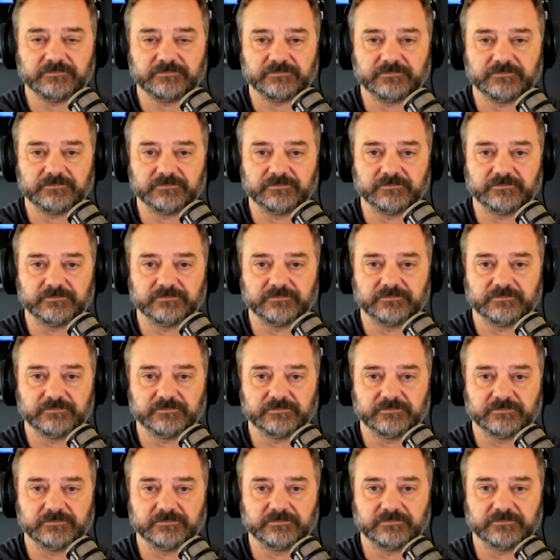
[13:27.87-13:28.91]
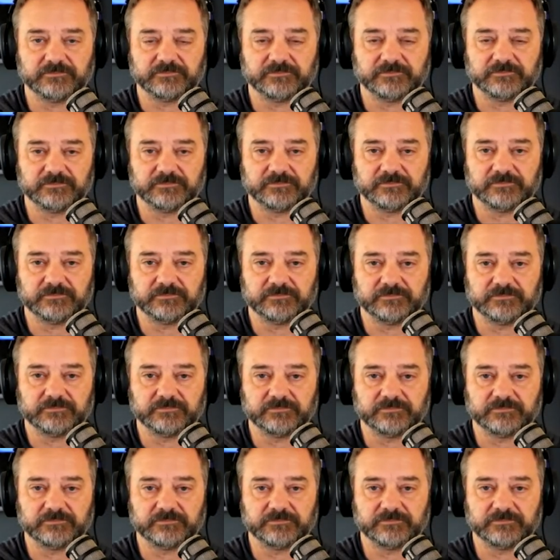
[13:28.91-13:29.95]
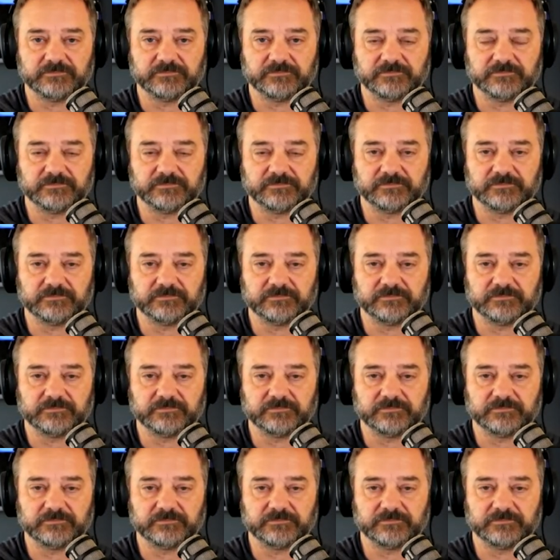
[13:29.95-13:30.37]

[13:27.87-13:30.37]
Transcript: This person isn't speaking.